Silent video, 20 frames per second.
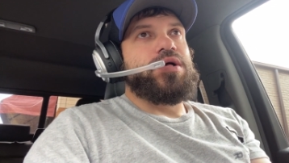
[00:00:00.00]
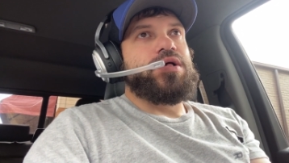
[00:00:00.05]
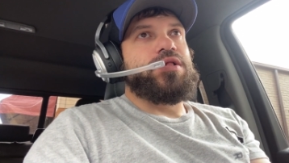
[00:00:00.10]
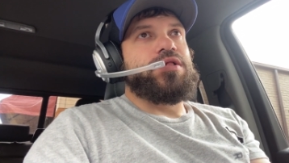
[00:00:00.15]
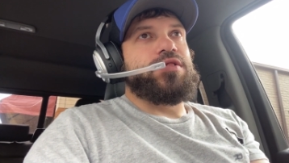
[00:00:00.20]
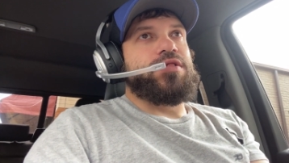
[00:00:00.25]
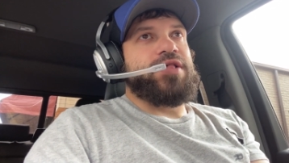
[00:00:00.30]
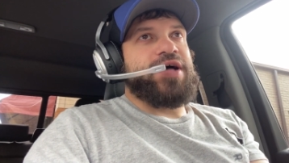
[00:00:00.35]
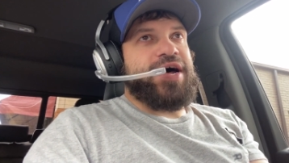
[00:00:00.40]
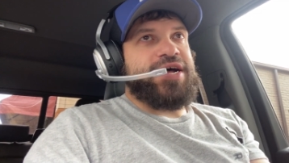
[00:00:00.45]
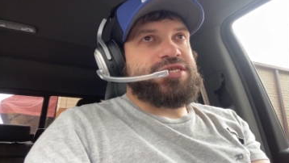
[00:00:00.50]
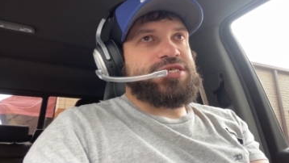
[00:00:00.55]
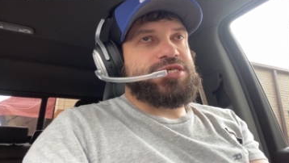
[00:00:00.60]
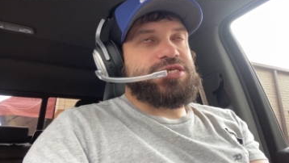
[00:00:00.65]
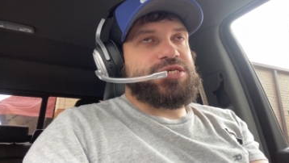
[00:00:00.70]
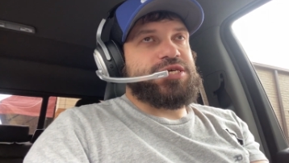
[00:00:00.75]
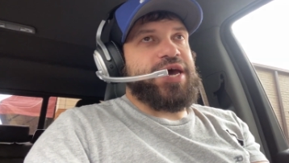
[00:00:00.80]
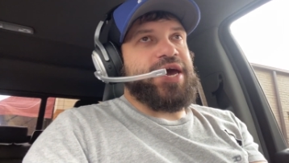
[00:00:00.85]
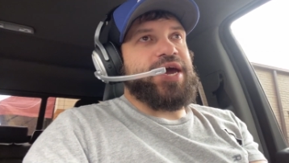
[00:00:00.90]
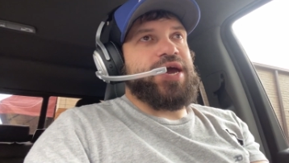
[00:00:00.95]
let's
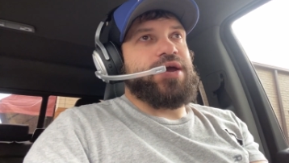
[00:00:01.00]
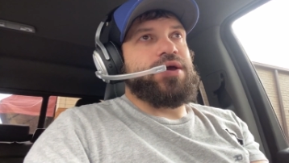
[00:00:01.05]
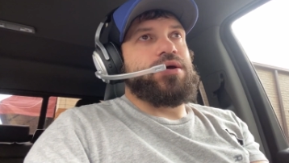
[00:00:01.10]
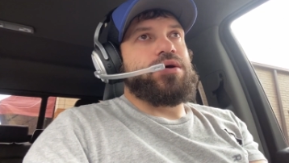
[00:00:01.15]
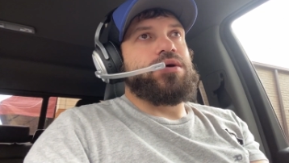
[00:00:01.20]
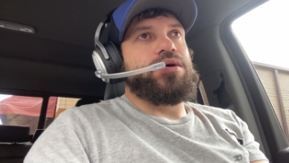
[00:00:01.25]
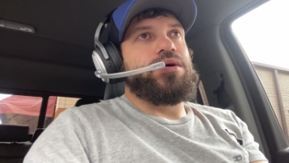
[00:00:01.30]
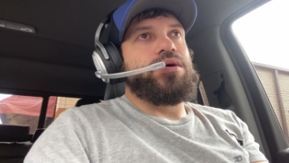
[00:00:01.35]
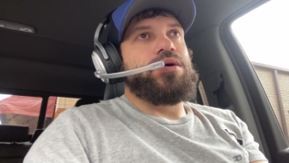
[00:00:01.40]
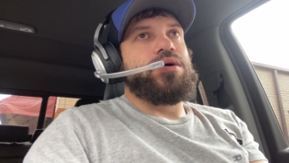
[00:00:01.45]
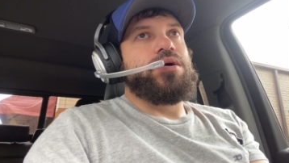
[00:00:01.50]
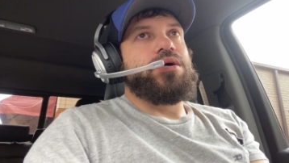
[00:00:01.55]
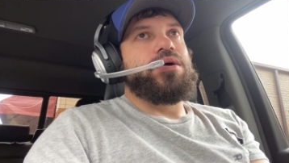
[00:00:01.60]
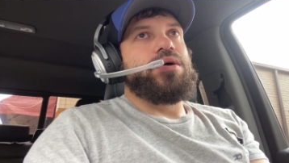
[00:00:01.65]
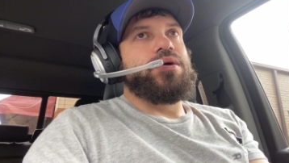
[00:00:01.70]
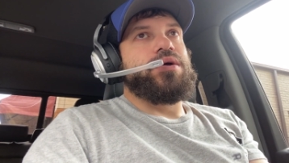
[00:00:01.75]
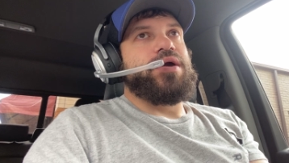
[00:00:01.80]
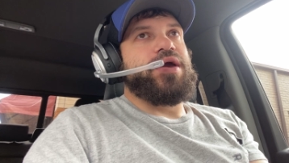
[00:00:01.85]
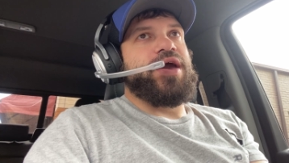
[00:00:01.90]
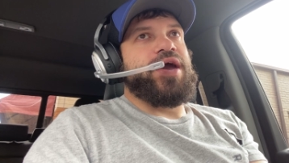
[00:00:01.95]
say
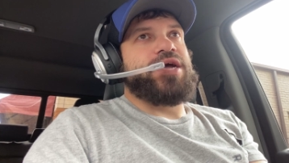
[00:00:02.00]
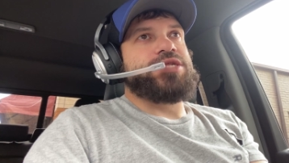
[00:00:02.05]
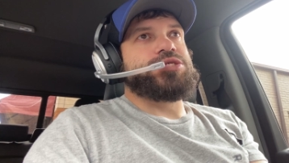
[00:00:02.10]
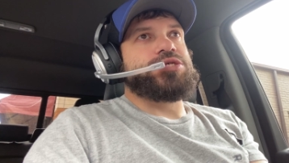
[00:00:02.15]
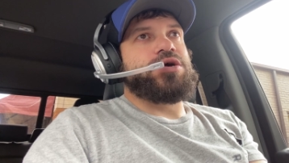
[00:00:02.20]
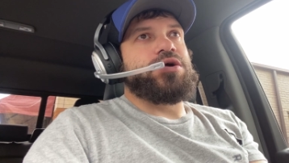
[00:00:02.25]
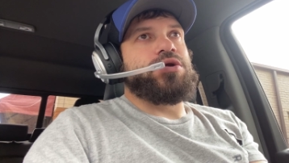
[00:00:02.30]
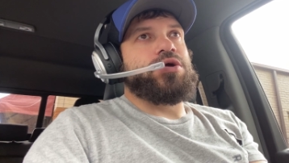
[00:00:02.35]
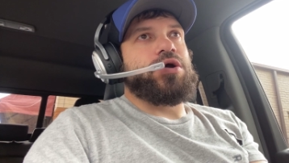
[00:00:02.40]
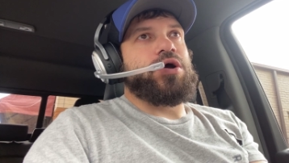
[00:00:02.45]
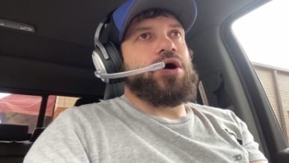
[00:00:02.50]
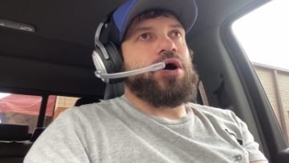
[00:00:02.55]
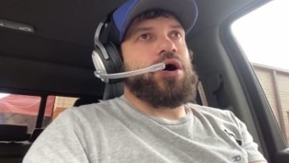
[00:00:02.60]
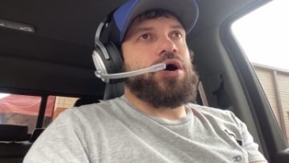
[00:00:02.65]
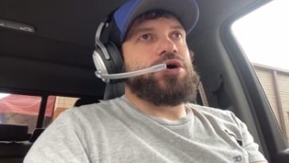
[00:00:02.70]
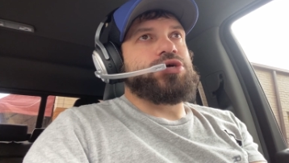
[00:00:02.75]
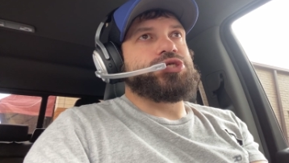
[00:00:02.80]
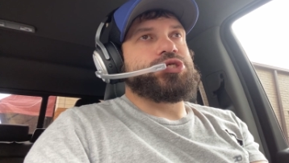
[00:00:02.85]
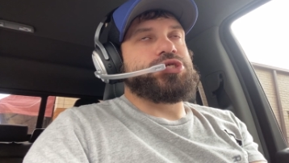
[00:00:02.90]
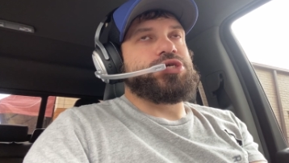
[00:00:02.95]
it's going to
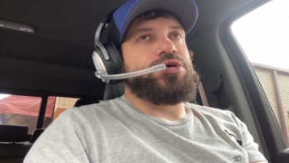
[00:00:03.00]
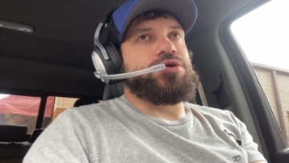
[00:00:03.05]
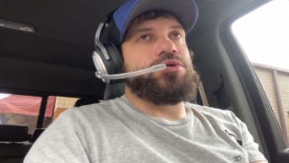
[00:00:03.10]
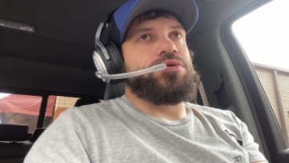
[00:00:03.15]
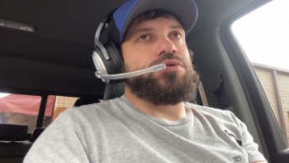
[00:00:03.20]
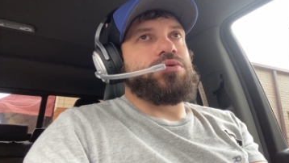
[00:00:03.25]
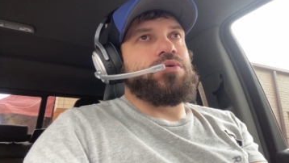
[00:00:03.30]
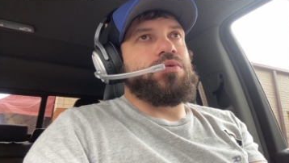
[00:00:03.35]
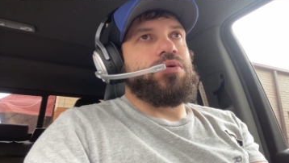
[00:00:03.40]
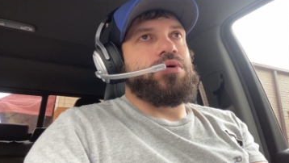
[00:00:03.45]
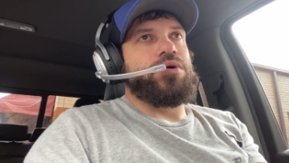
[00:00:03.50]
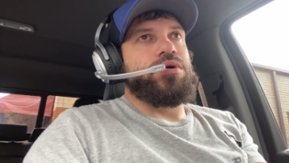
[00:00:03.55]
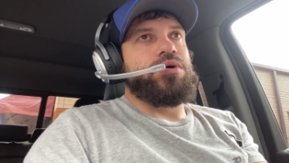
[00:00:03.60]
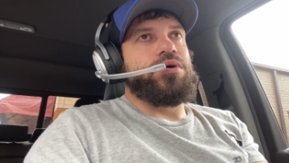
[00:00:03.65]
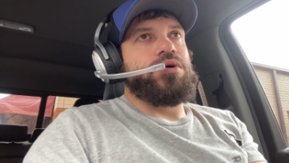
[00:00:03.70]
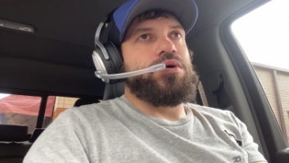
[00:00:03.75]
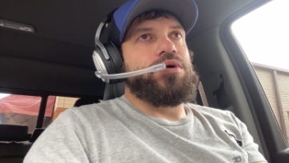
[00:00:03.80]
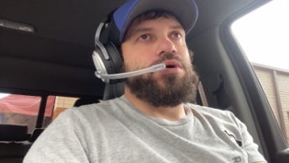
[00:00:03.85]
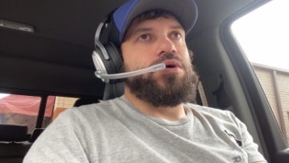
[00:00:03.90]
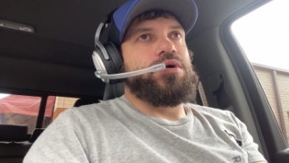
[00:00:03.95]
cost you
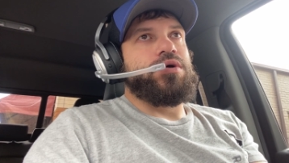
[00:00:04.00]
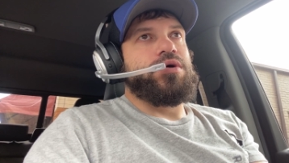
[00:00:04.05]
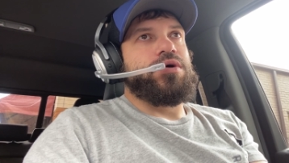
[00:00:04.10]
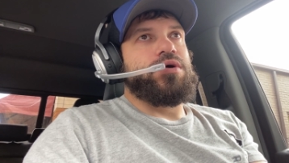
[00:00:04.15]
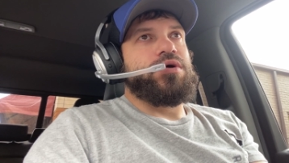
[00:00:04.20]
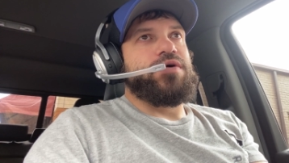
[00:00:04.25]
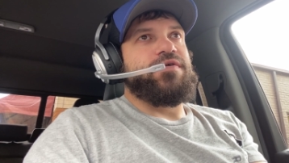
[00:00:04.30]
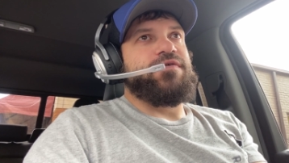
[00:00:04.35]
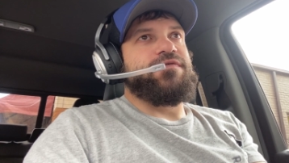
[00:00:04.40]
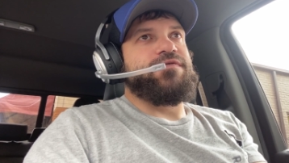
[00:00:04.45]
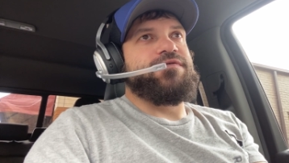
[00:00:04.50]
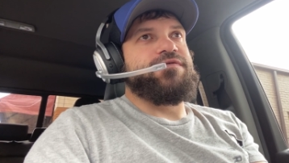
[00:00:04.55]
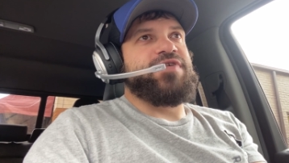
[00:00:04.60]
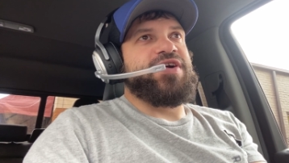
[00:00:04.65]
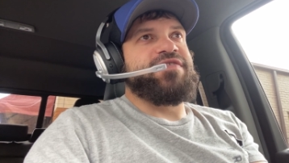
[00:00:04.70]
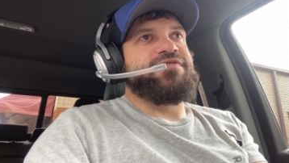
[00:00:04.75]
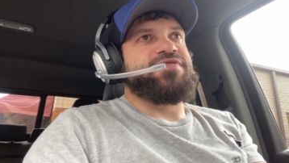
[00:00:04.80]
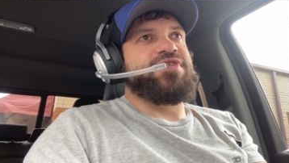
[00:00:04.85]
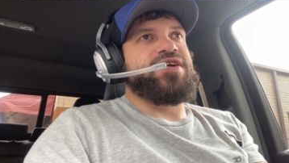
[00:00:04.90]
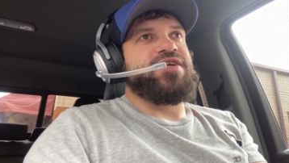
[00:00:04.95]

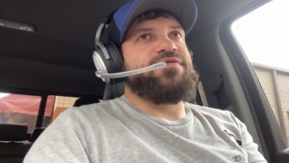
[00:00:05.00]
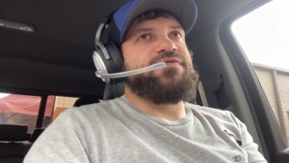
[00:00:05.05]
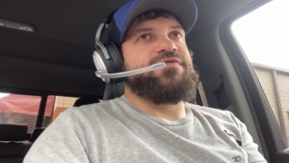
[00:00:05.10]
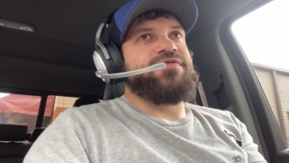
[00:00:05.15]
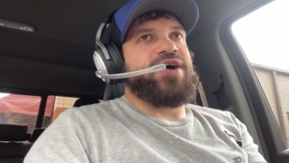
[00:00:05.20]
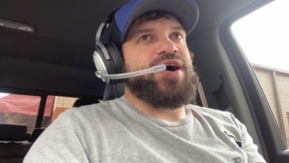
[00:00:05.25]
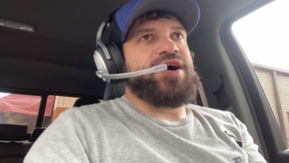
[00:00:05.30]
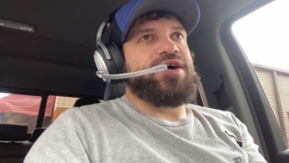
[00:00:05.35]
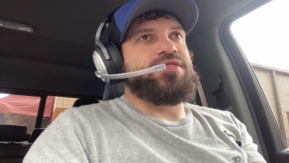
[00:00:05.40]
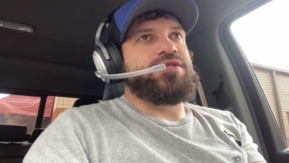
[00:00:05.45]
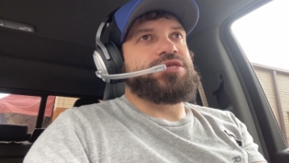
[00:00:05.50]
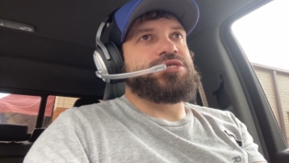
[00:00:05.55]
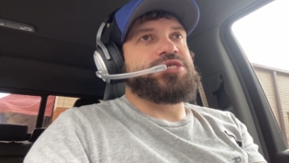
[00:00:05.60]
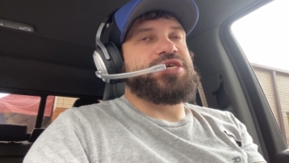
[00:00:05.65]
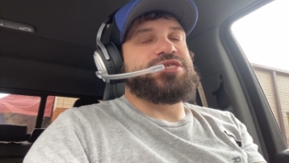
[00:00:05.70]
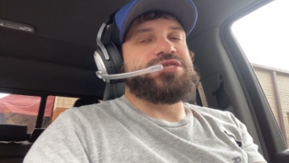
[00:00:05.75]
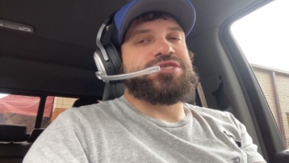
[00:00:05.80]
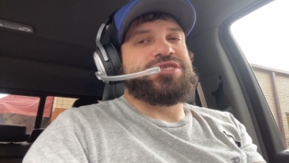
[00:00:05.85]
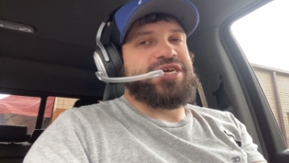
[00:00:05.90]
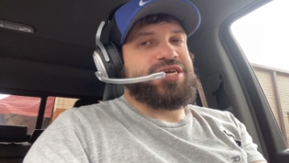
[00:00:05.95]
55, let's
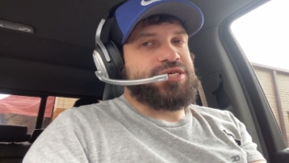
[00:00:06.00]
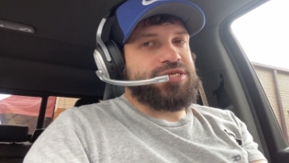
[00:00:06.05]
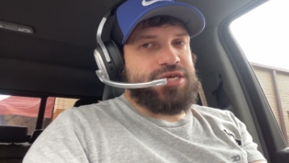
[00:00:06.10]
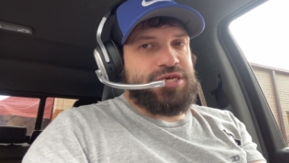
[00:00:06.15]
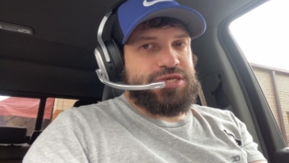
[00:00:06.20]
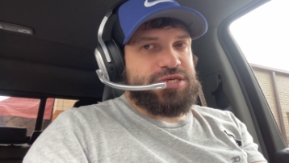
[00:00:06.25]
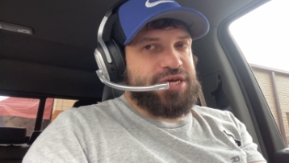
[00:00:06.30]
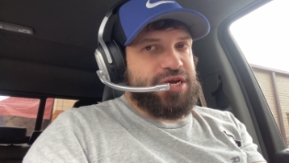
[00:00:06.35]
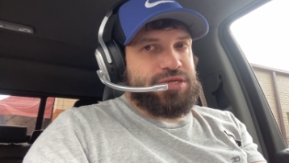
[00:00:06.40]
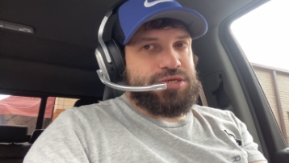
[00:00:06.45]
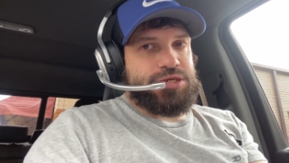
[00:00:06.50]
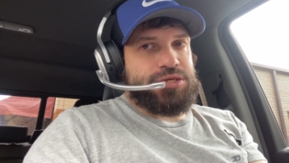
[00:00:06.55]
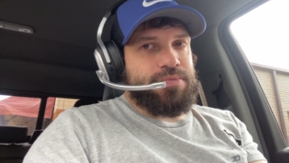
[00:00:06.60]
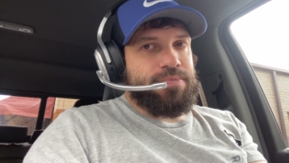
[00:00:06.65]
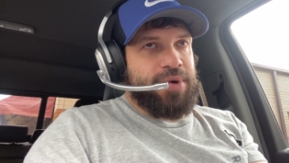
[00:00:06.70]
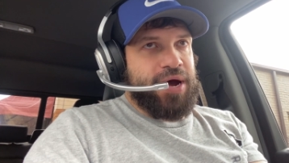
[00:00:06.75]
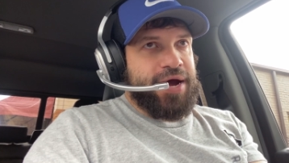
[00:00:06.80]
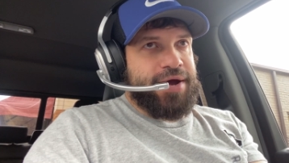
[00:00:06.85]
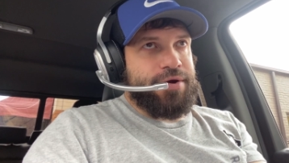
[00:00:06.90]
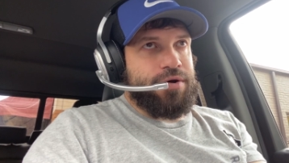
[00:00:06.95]
say 60 cents a
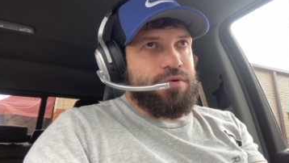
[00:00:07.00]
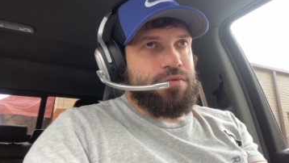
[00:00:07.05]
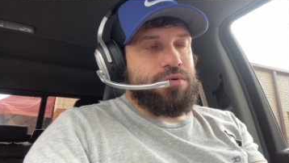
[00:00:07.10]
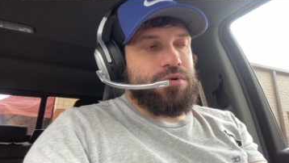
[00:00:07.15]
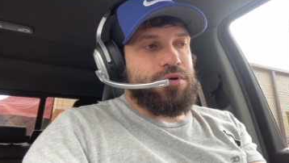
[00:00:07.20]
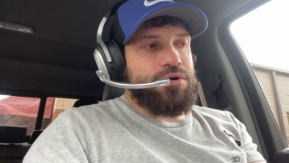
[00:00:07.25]
mile.